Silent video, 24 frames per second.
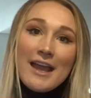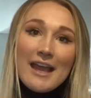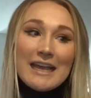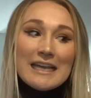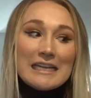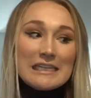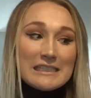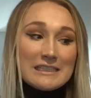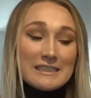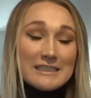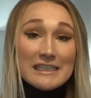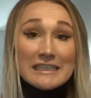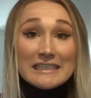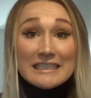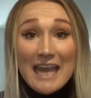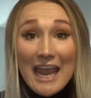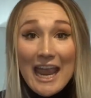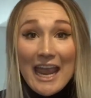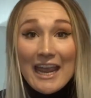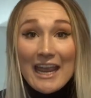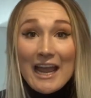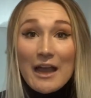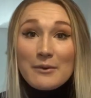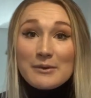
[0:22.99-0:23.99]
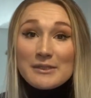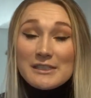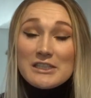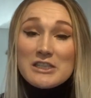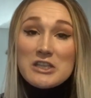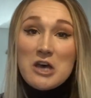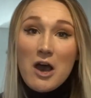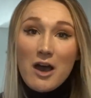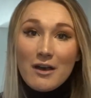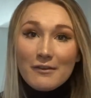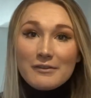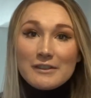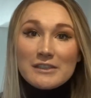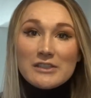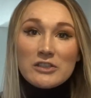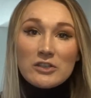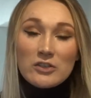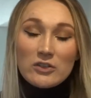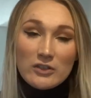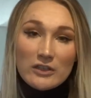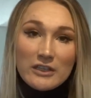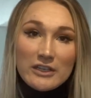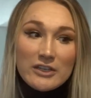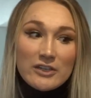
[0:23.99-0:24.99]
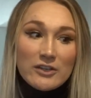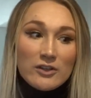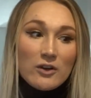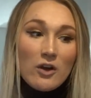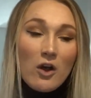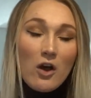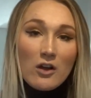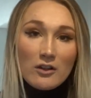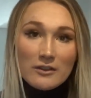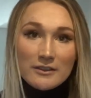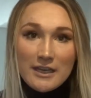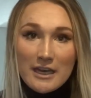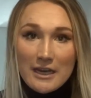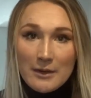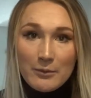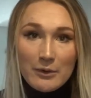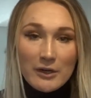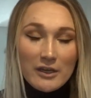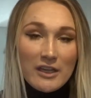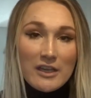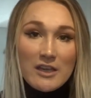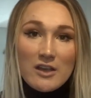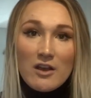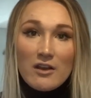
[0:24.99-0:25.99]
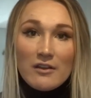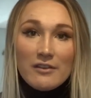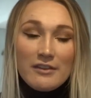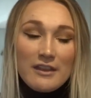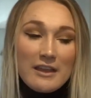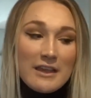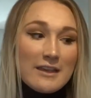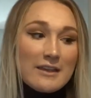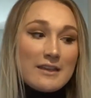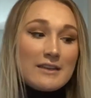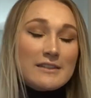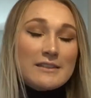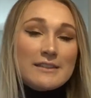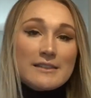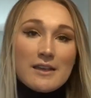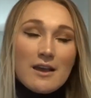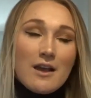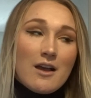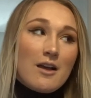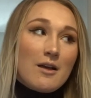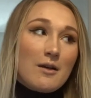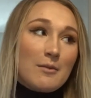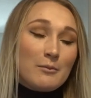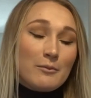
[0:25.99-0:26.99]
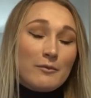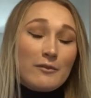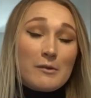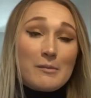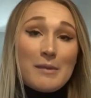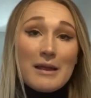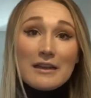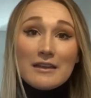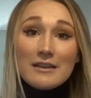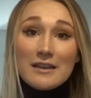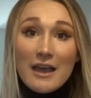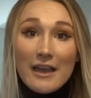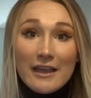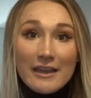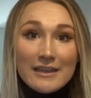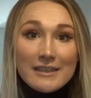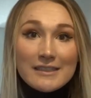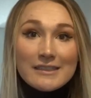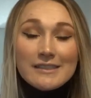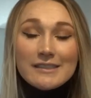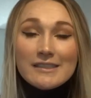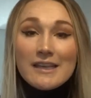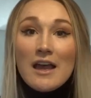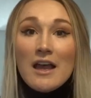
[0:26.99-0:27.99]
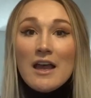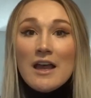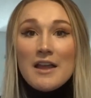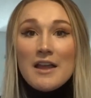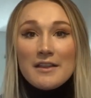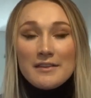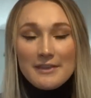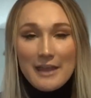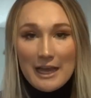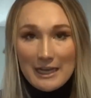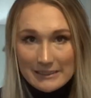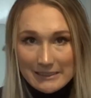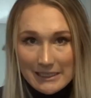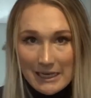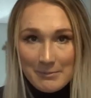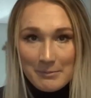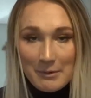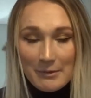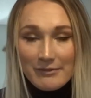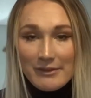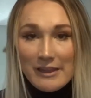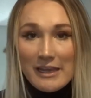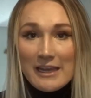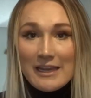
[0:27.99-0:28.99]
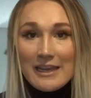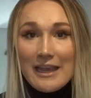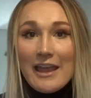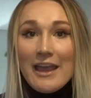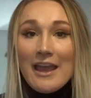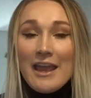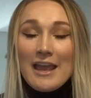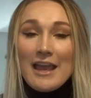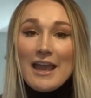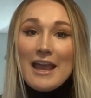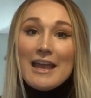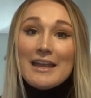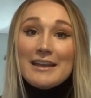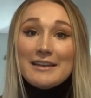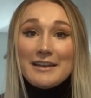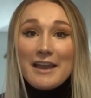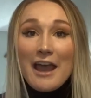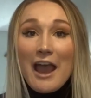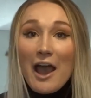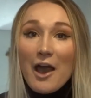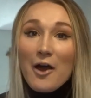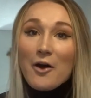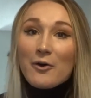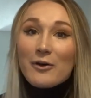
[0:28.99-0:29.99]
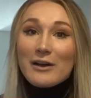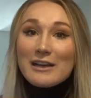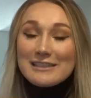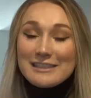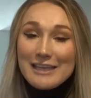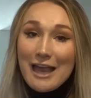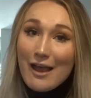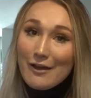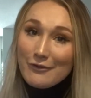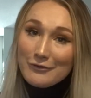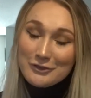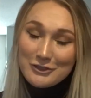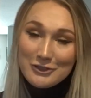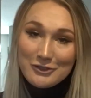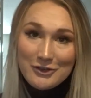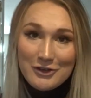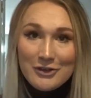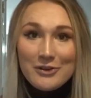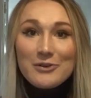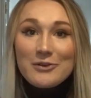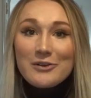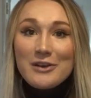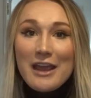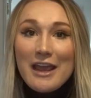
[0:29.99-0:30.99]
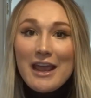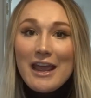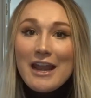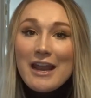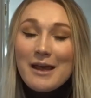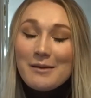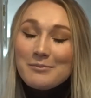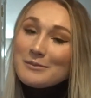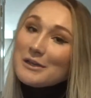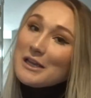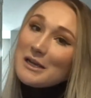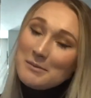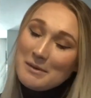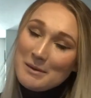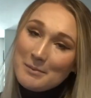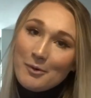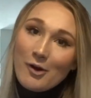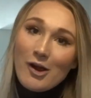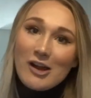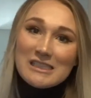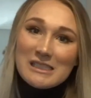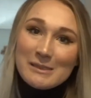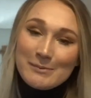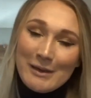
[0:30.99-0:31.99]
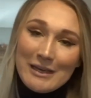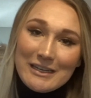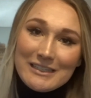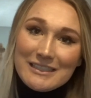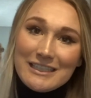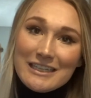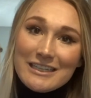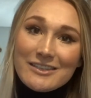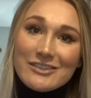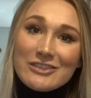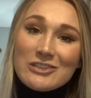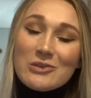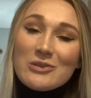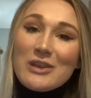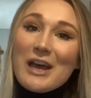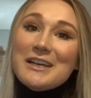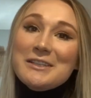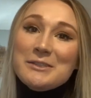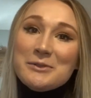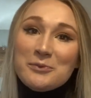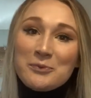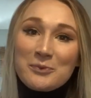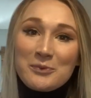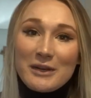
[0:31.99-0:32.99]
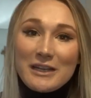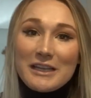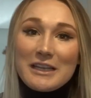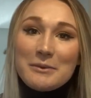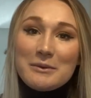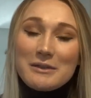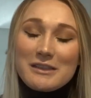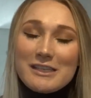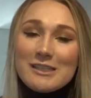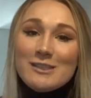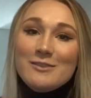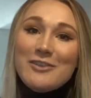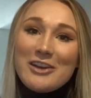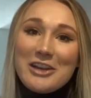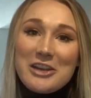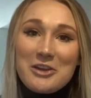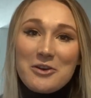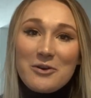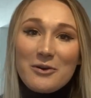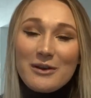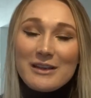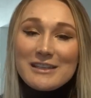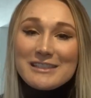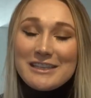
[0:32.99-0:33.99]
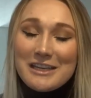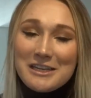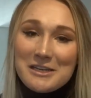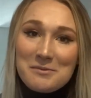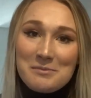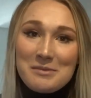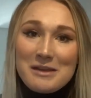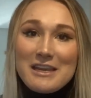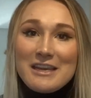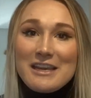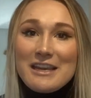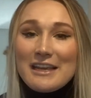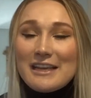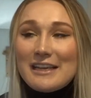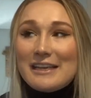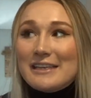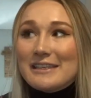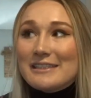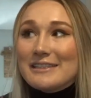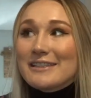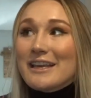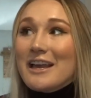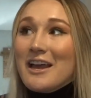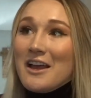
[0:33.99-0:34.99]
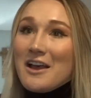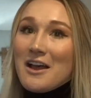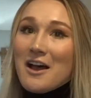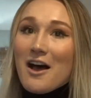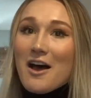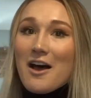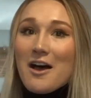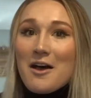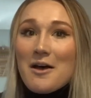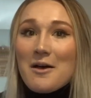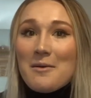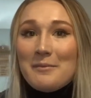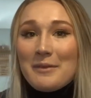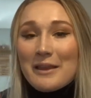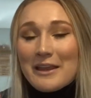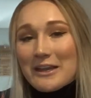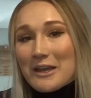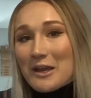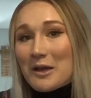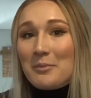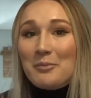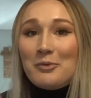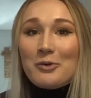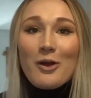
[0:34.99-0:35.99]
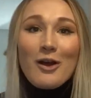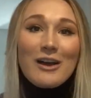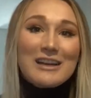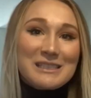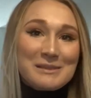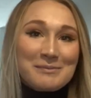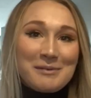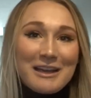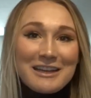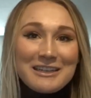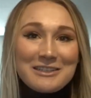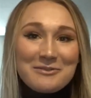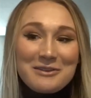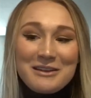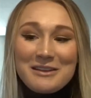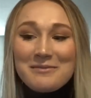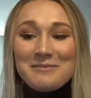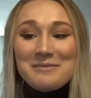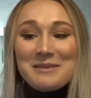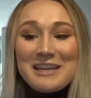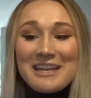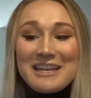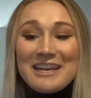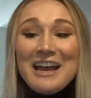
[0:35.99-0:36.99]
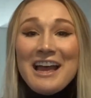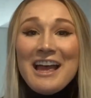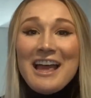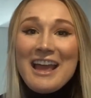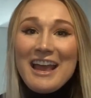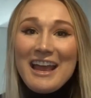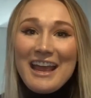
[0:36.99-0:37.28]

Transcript: And today I was in the office earlier all day working on things for my clients, that type of thing. And now it's afternoon and I'm gonna be prospecting. So that's really what this video is gonna be, is like a prospect with me.